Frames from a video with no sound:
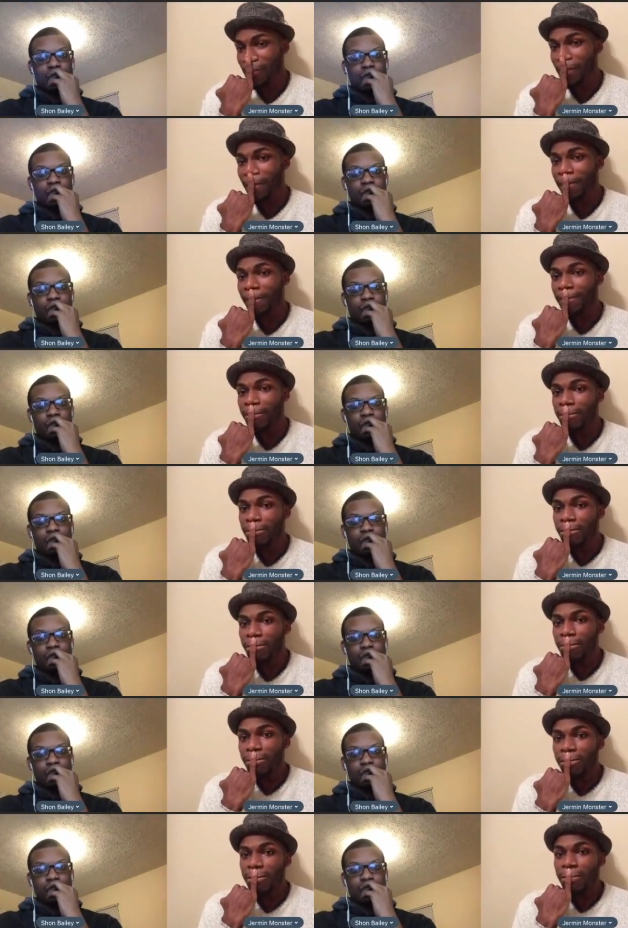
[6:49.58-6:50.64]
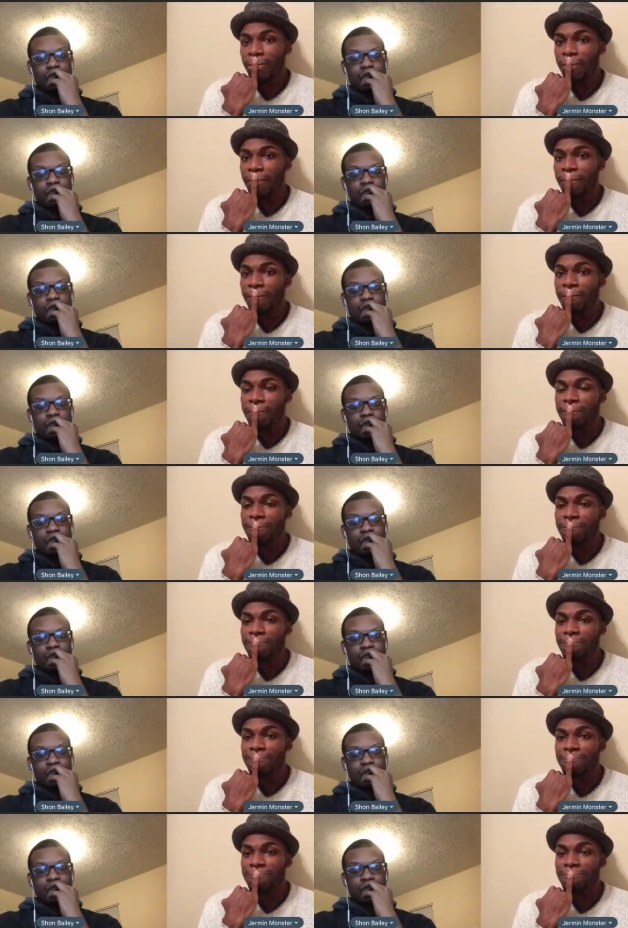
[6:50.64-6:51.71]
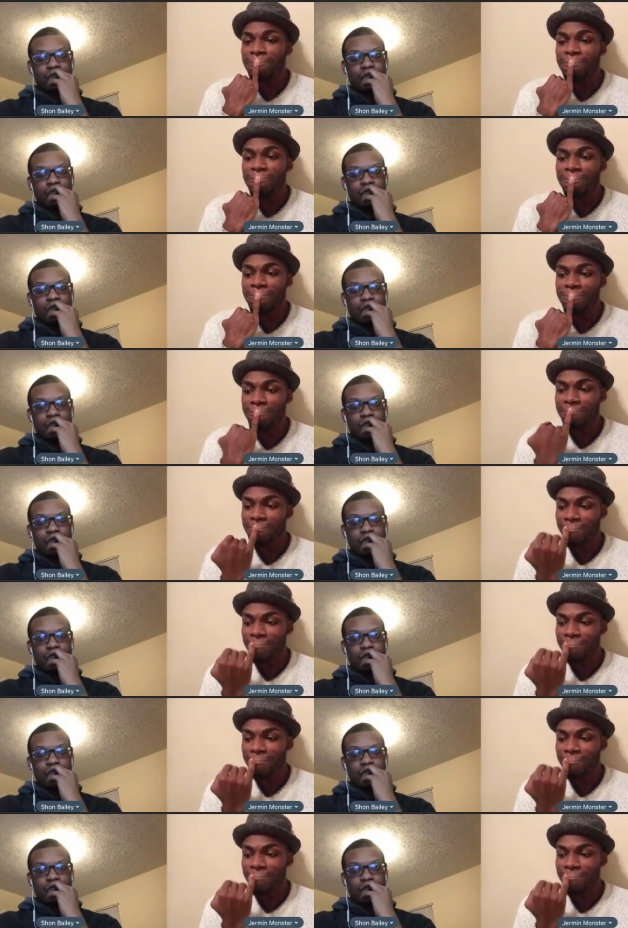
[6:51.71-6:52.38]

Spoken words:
No one is speaking in this clip.